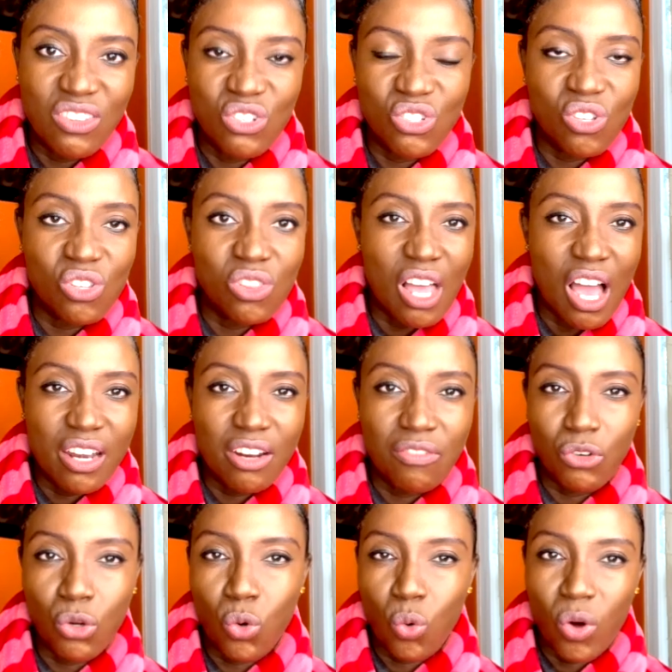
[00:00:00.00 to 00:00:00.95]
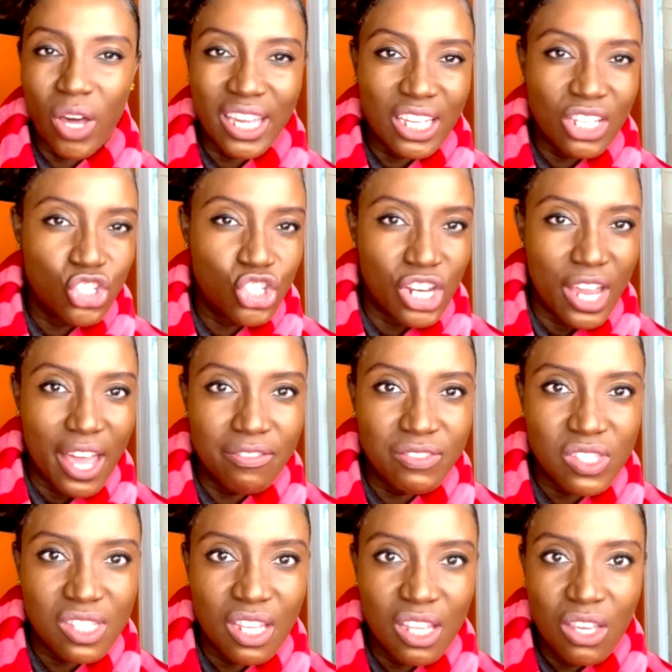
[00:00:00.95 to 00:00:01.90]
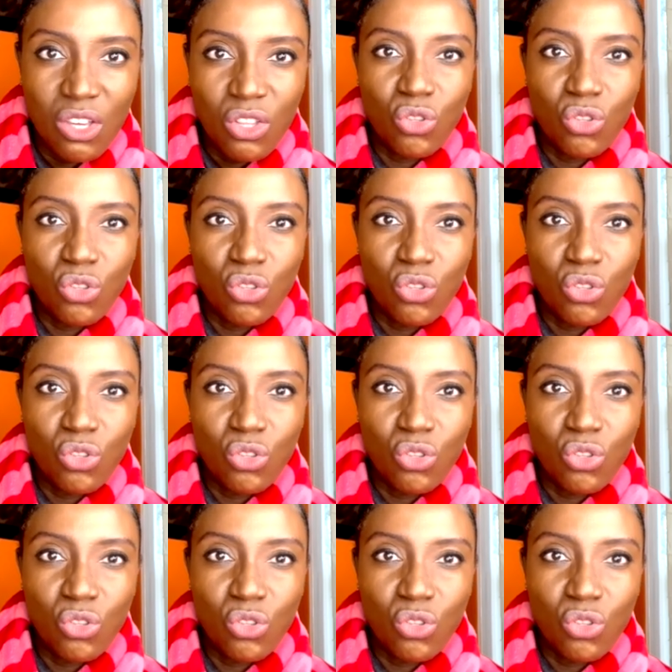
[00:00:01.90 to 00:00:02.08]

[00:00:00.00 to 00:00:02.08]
There's a lot of quick shifts.